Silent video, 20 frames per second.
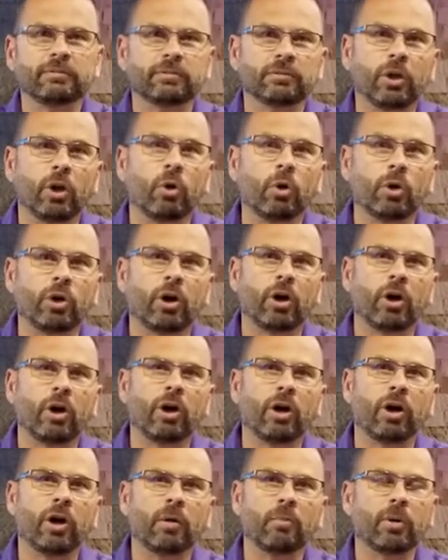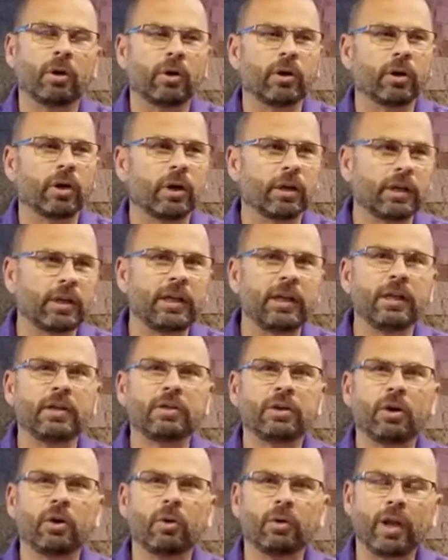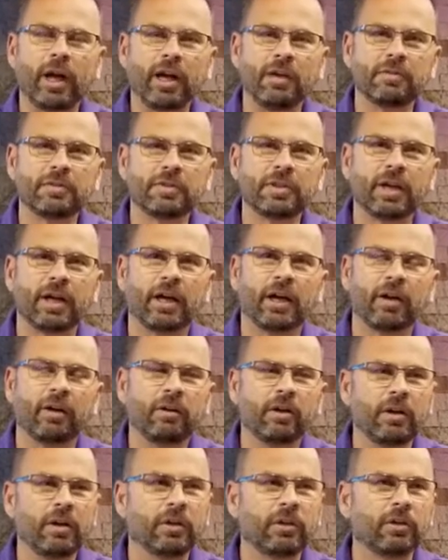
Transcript: low carb or a keto lifestyle